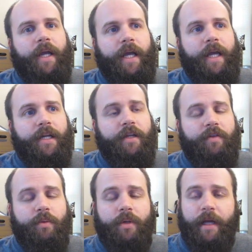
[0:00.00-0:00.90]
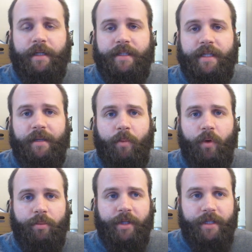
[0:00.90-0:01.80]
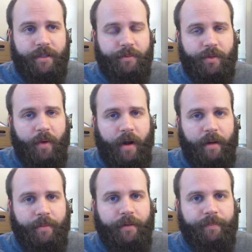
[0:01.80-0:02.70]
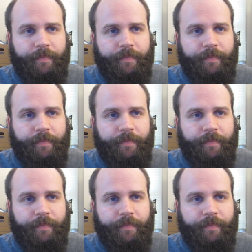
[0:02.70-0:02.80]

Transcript: and if you would like to see more, please subscribe.